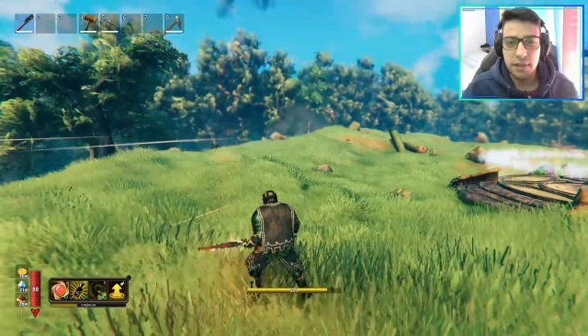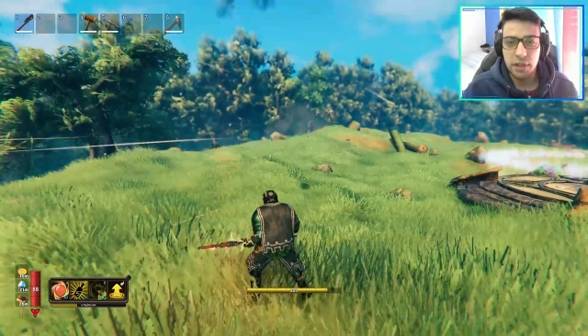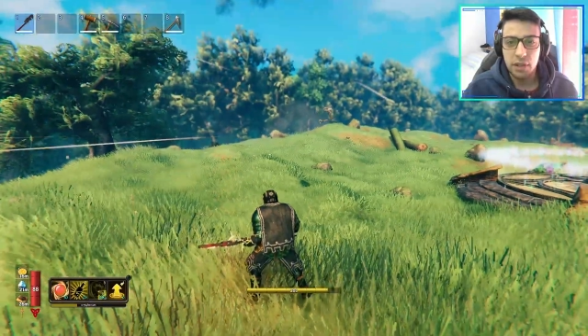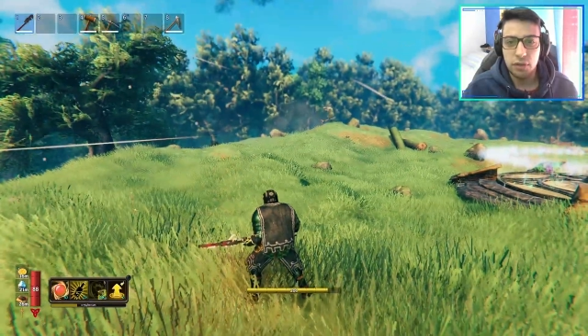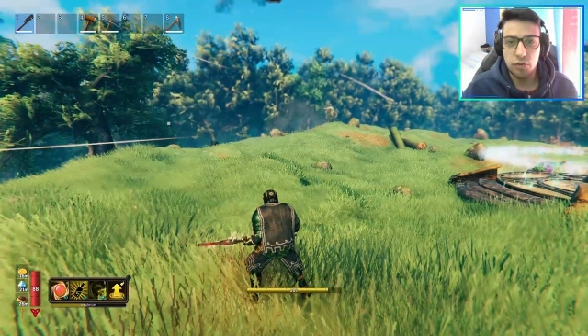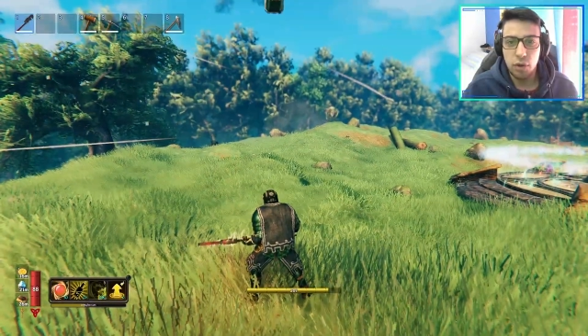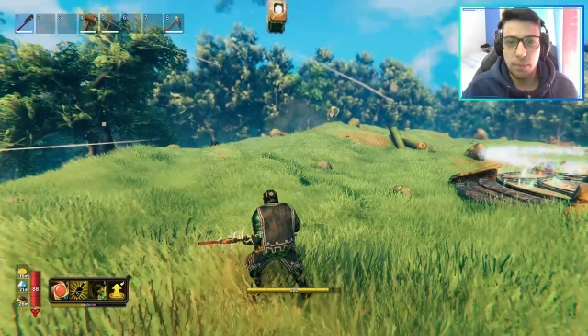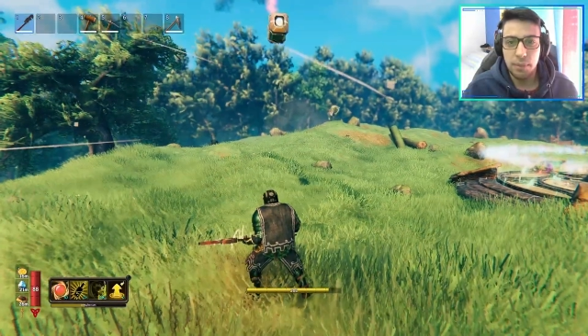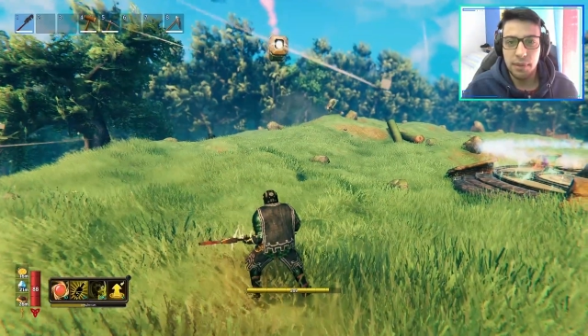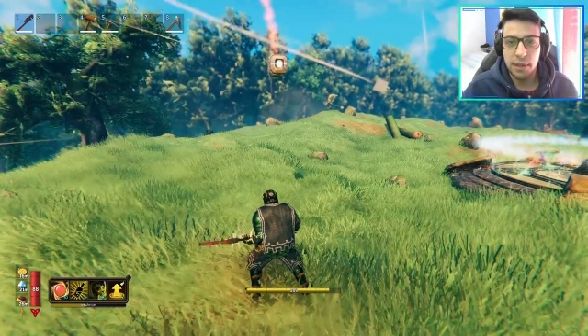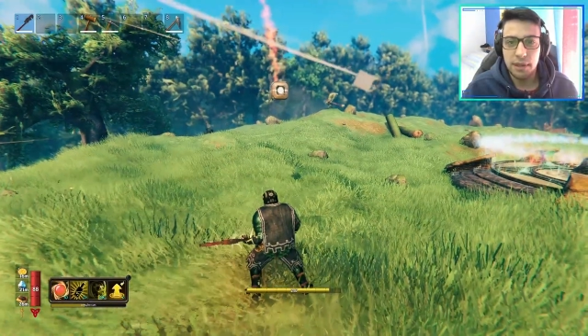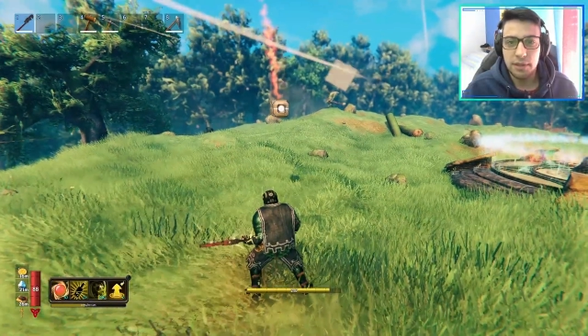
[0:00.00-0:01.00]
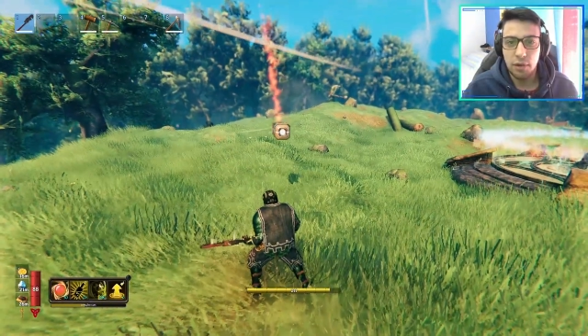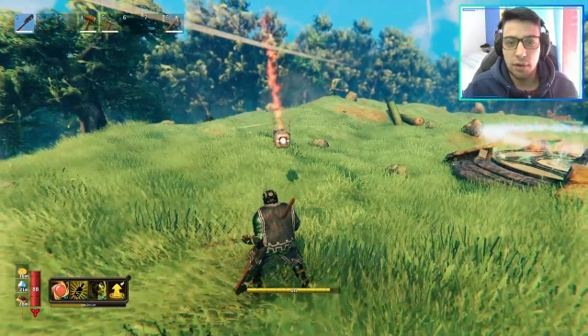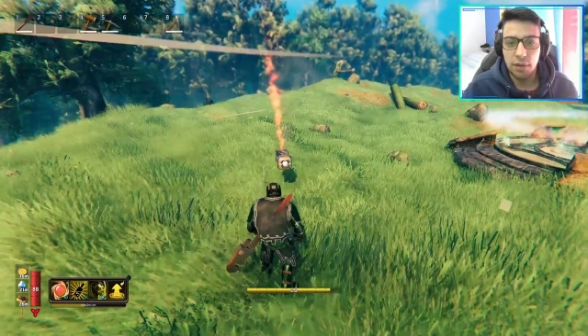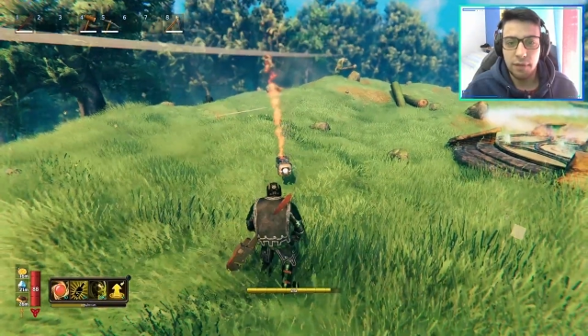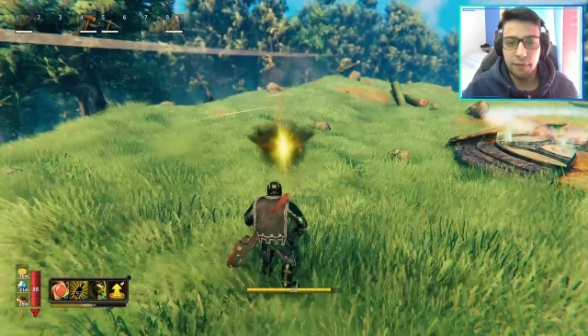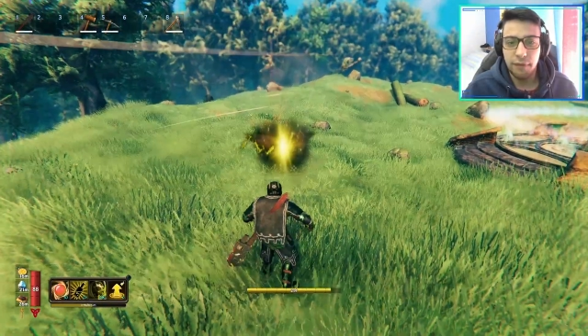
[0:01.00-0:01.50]
You drop this
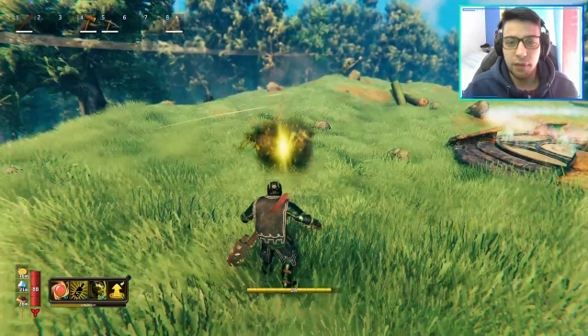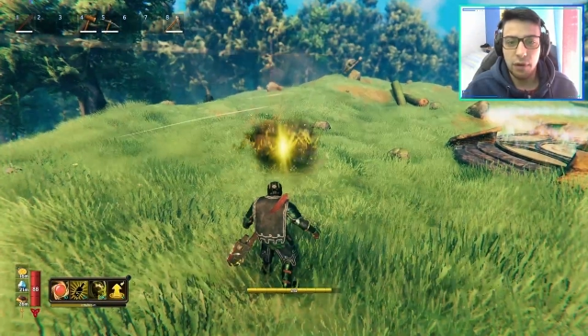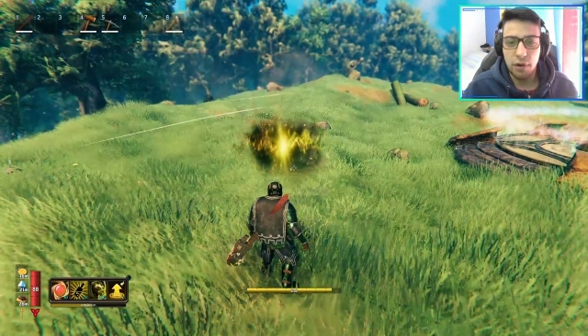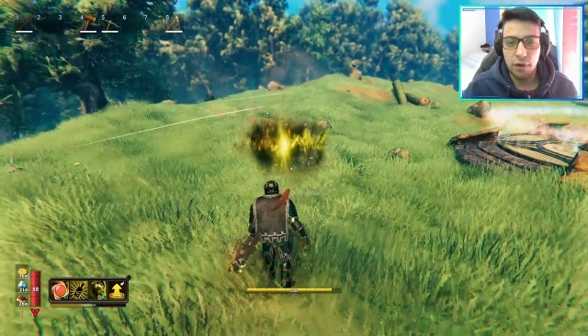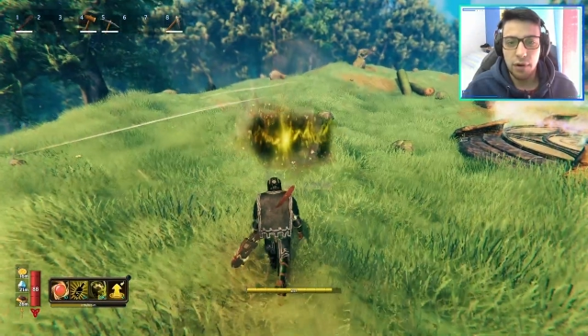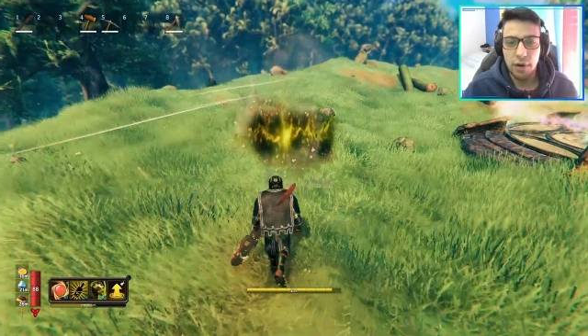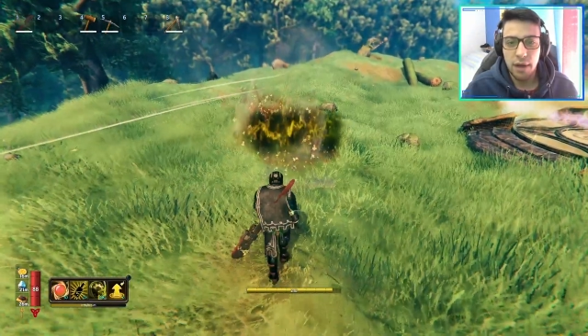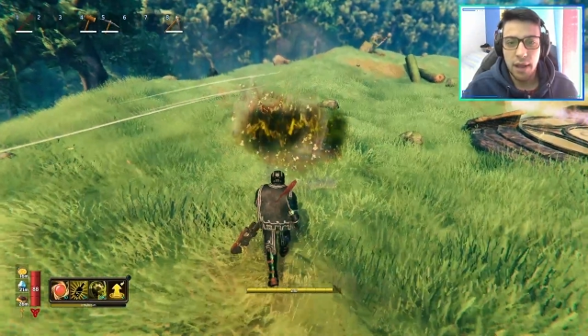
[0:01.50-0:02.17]
on the floor